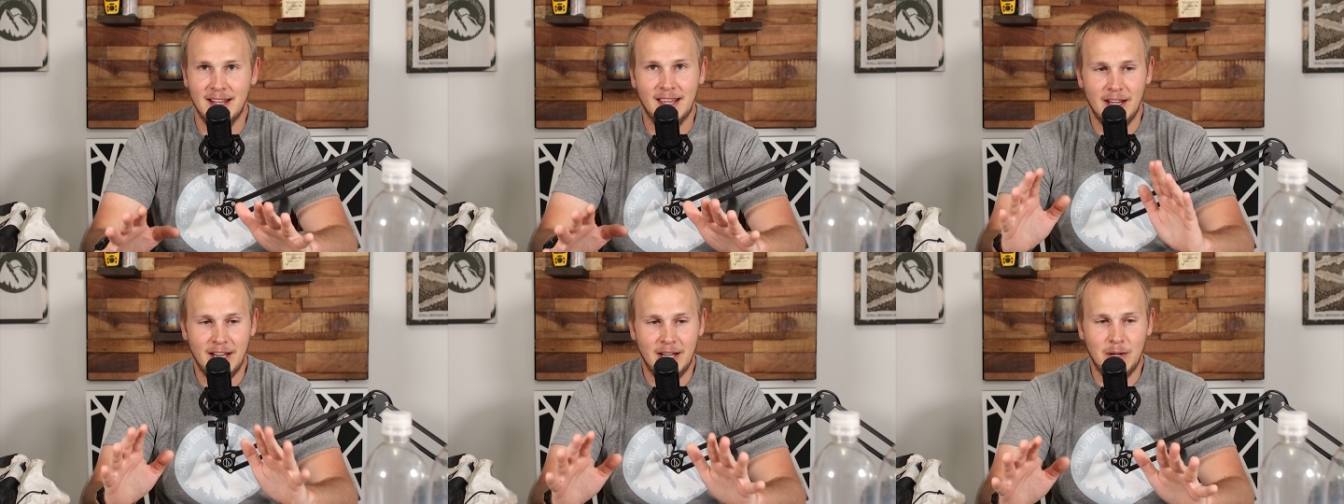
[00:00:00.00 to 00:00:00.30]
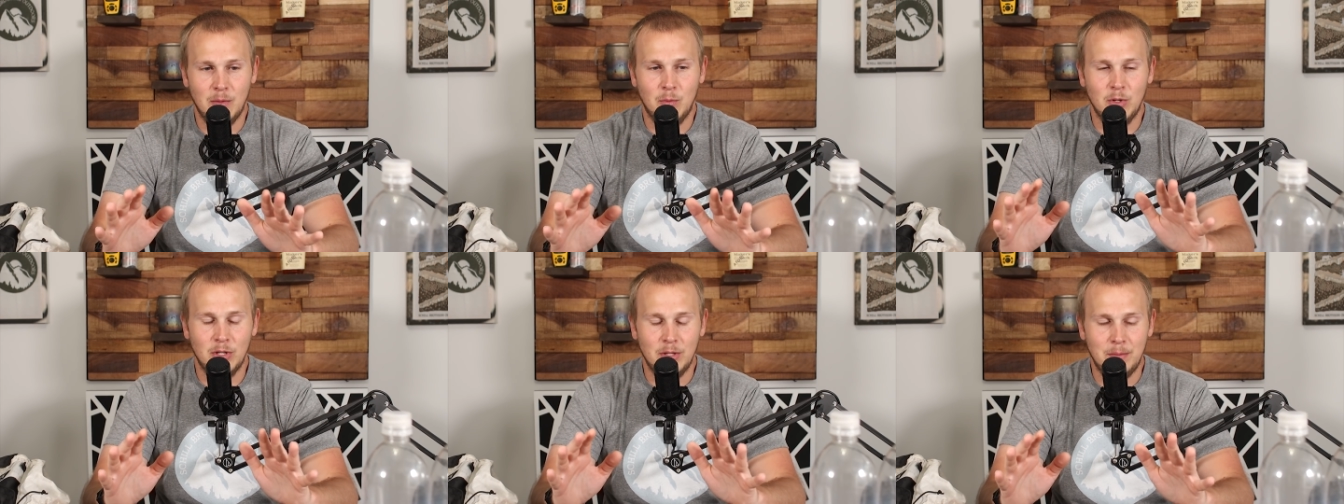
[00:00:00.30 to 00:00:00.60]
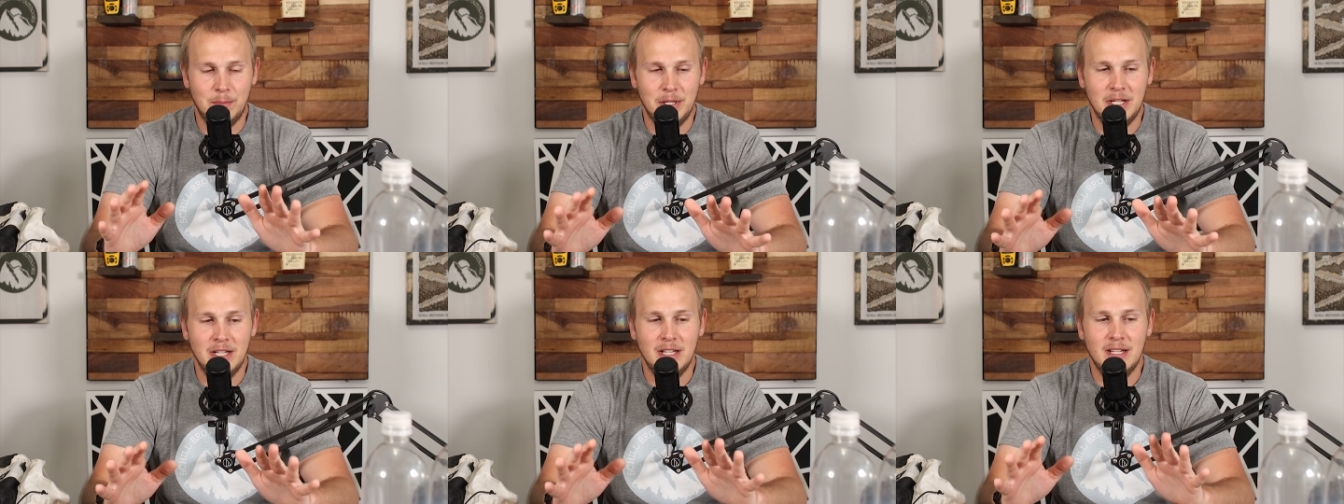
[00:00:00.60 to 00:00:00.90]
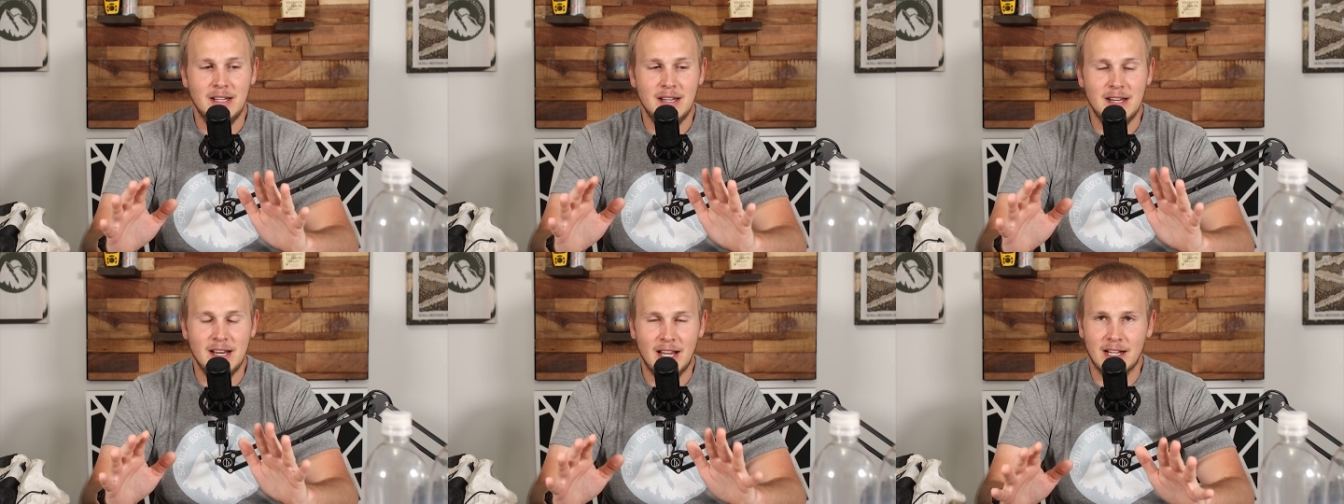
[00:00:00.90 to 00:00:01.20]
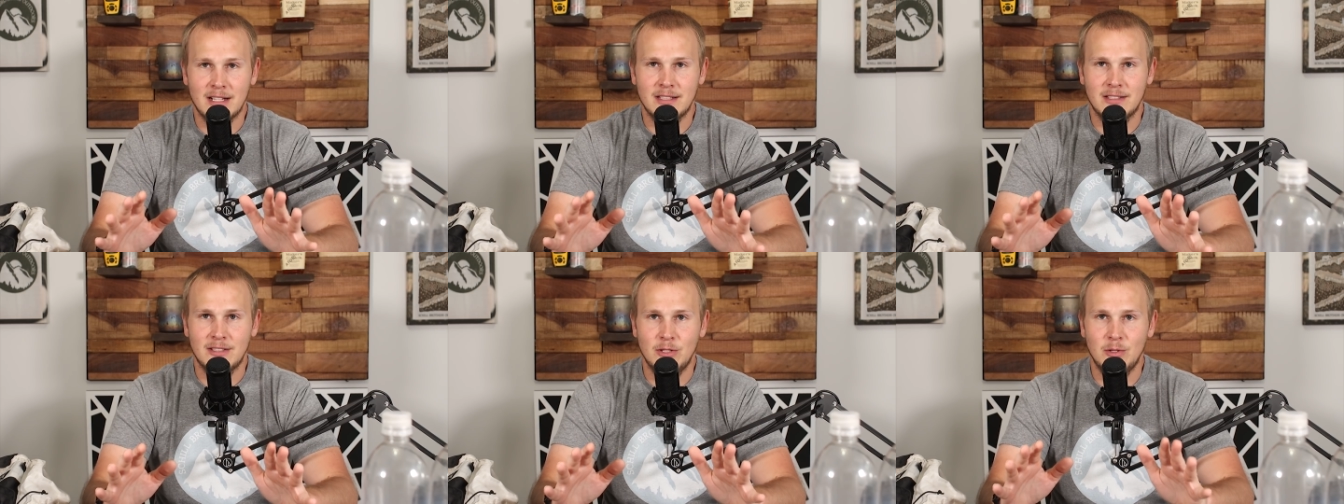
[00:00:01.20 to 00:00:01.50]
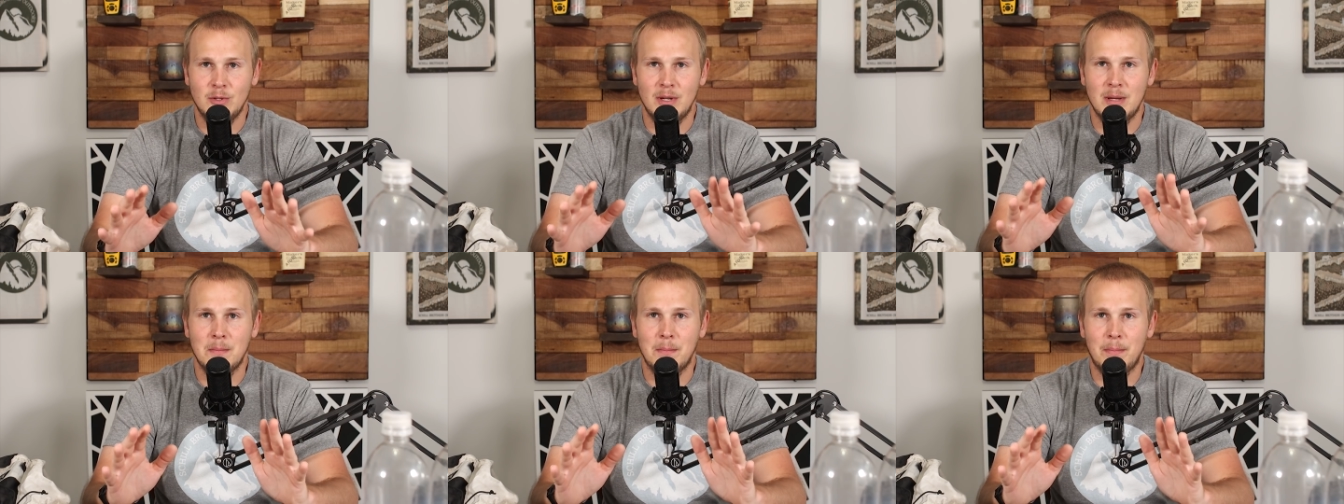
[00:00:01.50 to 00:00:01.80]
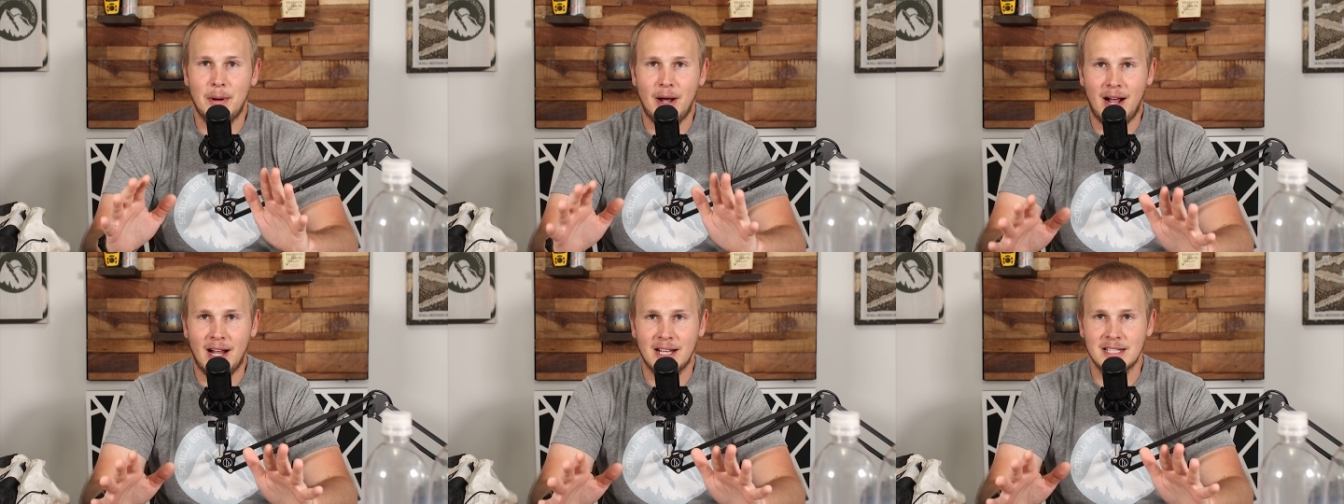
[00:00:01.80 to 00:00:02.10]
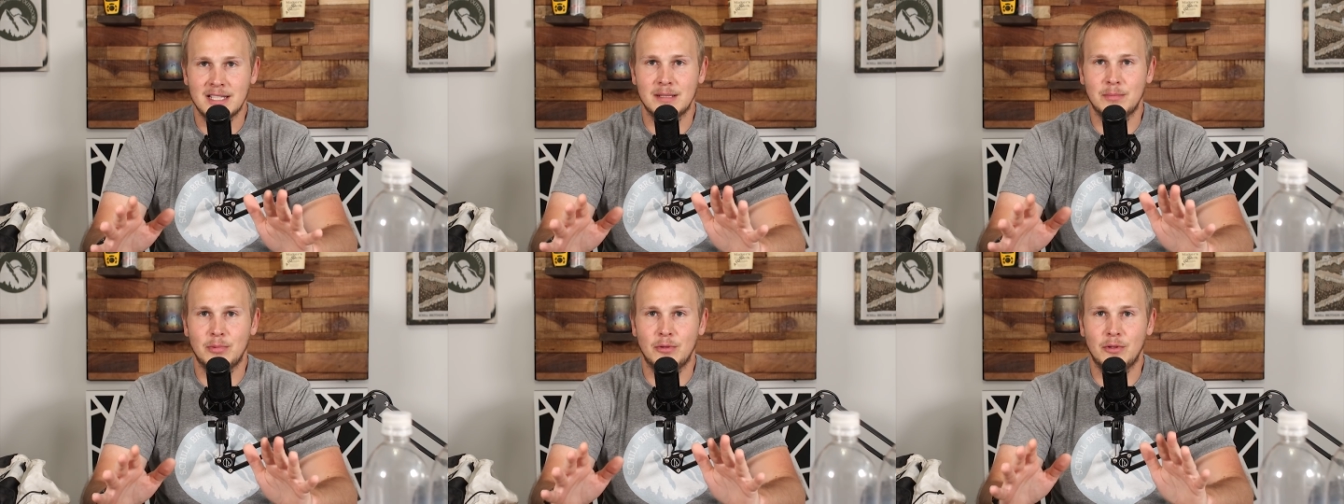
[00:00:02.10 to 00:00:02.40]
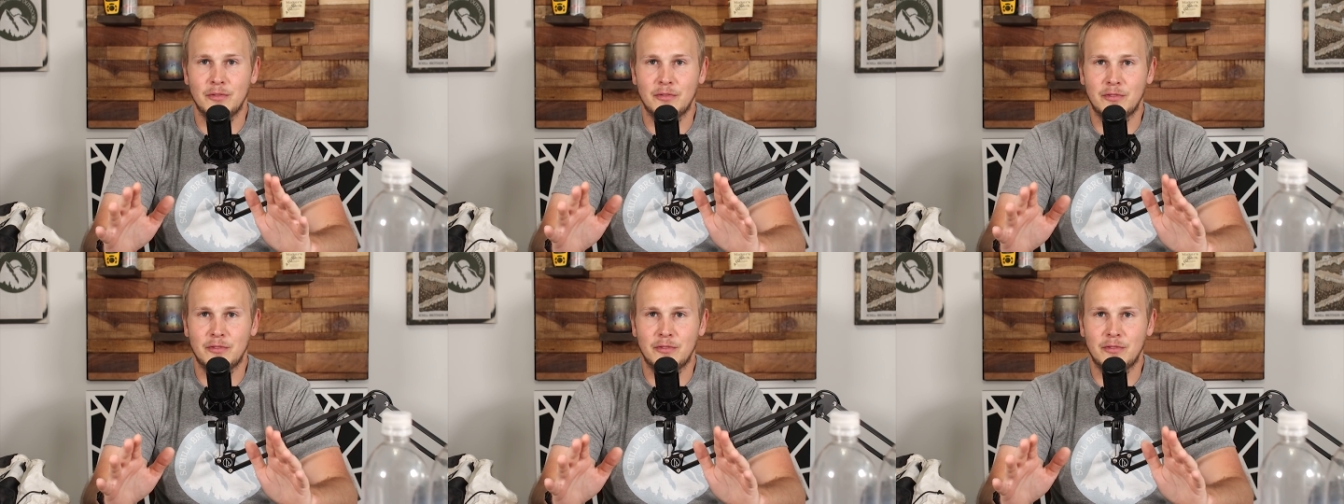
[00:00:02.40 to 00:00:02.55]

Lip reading: It would be next to impossible